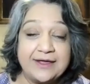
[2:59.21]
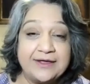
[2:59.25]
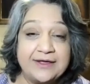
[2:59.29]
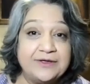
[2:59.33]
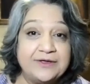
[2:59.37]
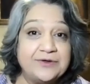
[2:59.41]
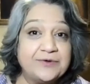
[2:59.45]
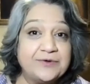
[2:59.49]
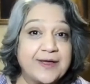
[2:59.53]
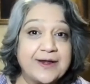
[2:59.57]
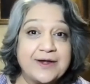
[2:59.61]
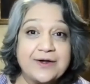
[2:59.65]

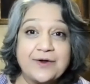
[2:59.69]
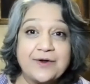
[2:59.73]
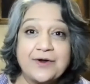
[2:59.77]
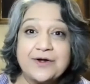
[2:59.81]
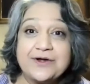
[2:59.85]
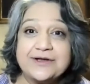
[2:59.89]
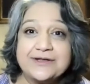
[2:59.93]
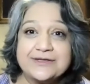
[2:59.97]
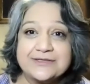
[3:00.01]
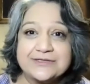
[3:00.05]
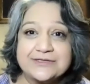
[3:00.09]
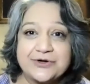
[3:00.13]
You
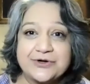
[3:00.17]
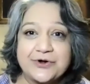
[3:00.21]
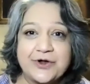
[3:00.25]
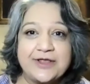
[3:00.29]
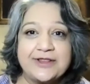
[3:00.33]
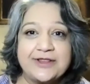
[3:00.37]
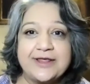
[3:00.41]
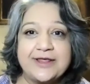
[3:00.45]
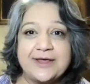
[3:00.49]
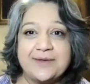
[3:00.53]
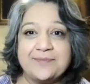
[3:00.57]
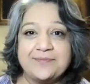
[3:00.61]
cannot
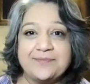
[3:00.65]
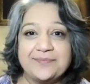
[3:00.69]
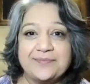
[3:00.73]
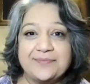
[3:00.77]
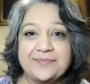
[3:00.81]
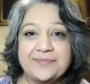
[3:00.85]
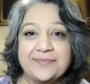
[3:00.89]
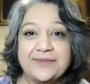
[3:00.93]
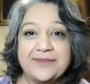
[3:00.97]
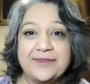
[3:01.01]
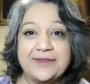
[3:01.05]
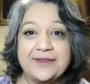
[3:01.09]
destroy them.
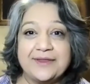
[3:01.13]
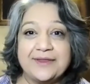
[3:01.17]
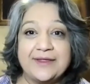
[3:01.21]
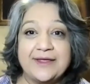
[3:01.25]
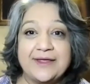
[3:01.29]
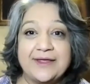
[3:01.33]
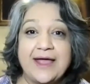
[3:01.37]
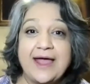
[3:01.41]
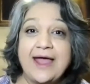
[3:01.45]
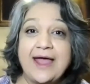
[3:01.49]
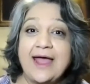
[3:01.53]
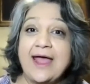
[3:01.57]

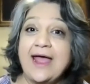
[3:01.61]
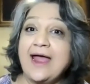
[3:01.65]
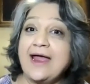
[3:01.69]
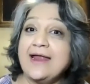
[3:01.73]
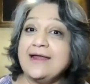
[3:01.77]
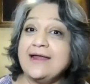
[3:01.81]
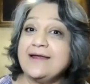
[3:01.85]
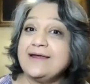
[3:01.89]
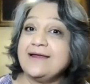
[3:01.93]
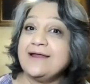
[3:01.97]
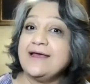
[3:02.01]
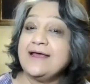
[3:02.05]

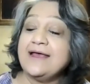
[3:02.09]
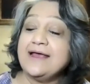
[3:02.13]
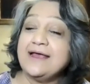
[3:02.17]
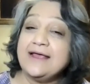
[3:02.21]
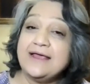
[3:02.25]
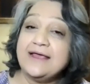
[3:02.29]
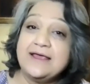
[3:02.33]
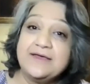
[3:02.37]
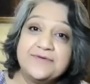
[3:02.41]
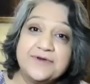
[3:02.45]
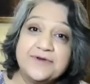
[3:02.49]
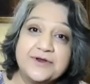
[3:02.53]
And
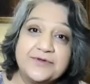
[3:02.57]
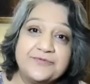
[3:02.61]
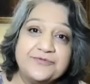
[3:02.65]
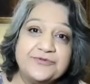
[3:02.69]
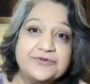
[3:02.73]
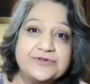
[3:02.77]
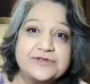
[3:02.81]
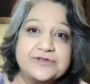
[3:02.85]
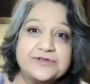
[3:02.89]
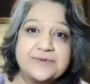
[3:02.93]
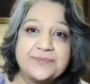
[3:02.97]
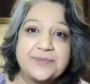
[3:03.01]
even if
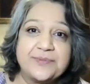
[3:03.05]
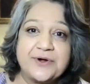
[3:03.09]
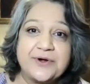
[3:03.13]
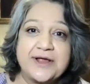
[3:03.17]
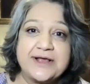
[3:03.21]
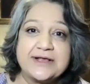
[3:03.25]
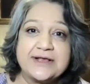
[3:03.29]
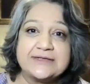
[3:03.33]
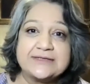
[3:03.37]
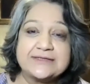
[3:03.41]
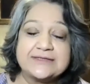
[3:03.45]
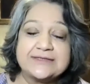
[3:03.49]
you
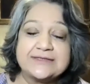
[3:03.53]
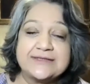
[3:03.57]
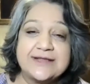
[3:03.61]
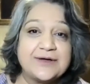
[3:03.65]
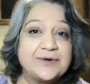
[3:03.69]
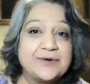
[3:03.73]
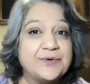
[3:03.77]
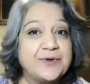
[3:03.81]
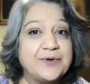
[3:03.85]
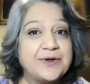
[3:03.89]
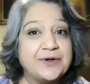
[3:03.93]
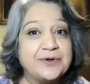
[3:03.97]
suppress, they're
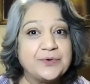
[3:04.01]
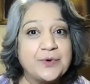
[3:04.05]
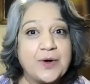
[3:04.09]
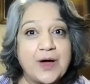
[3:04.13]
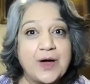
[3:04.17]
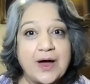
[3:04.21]
going to